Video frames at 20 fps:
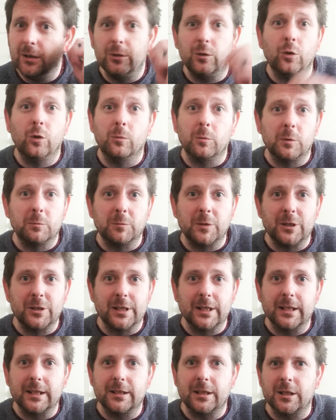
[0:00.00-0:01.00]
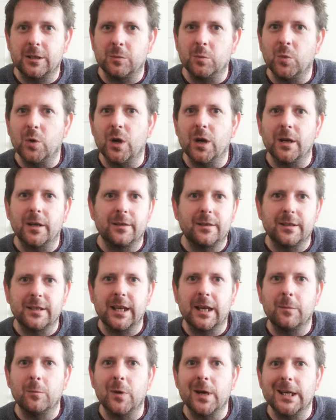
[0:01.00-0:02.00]
normal music. It doesn't work the
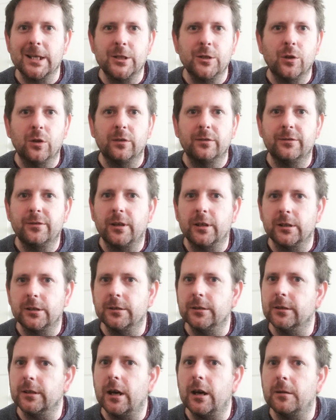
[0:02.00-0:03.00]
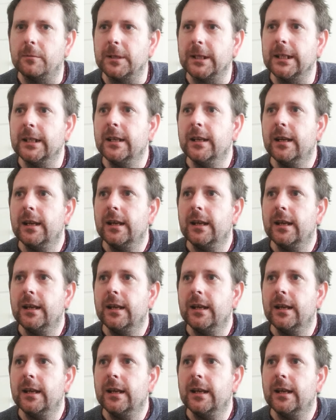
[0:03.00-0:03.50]
same way. It's non-functional harmony.